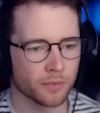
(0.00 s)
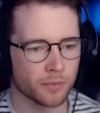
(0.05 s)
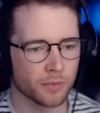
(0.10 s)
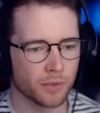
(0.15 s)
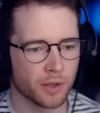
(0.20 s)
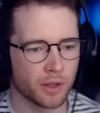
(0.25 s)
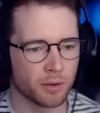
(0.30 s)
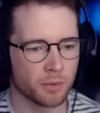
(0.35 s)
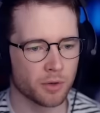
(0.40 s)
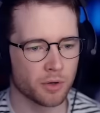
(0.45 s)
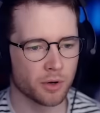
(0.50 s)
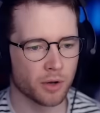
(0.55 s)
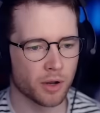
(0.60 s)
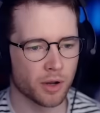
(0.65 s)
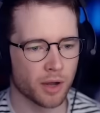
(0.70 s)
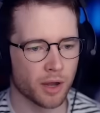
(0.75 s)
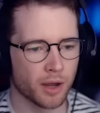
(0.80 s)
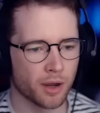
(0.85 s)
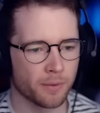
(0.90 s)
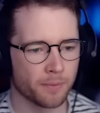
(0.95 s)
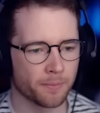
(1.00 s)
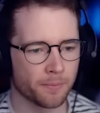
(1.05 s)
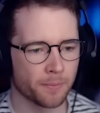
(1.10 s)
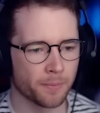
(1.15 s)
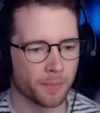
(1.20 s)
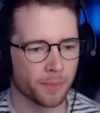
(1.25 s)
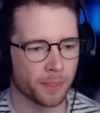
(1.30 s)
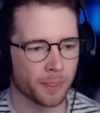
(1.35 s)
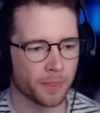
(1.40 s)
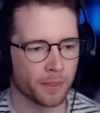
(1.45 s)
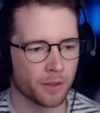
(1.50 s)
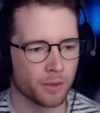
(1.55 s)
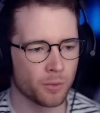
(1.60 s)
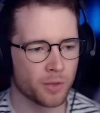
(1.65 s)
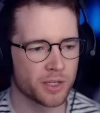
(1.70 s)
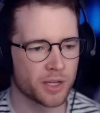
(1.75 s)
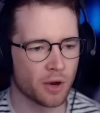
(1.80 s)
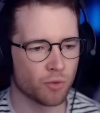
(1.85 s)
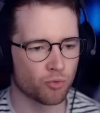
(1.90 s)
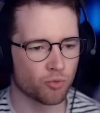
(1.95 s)
think we're doing okay. We
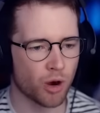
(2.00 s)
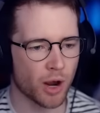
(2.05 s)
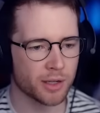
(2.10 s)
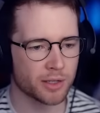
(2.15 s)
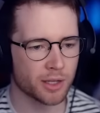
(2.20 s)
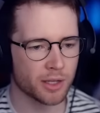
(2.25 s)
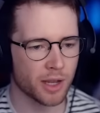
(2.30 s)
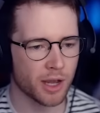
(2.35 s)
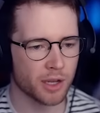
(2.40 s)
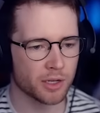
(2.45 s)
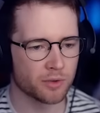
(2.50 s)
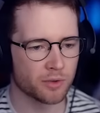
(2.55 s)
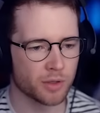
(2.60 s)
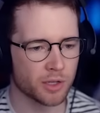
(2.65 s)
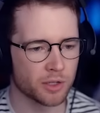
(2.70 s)
need to get right to the edge for these